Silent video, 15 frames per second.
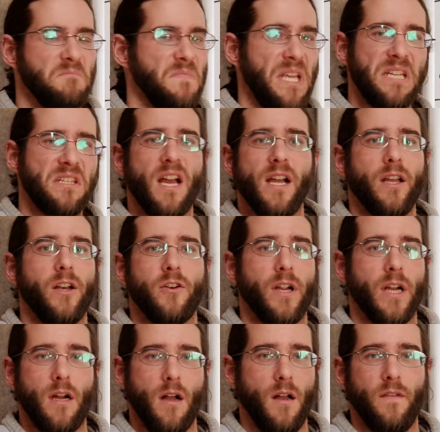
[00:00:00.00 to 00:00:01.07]
He's not going to
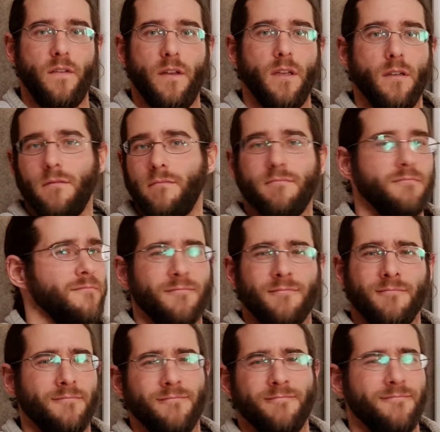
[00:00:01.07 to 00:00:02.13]
drink coffee.
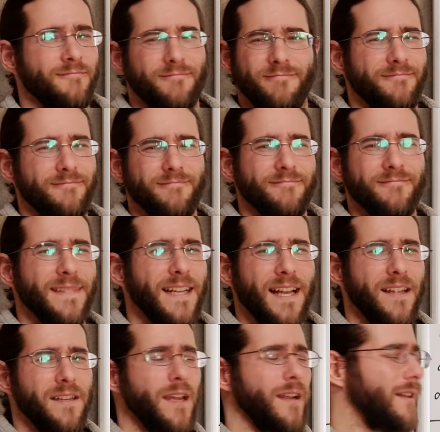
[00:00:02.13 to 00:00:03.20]

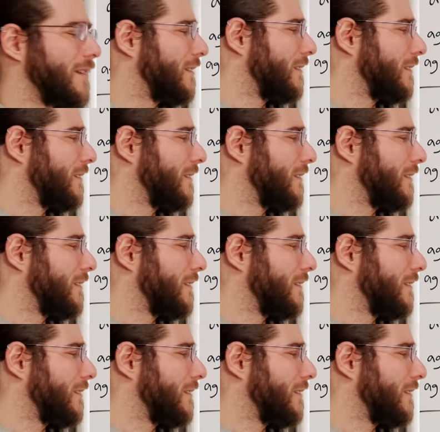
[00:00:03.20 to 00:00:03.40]
Chaniel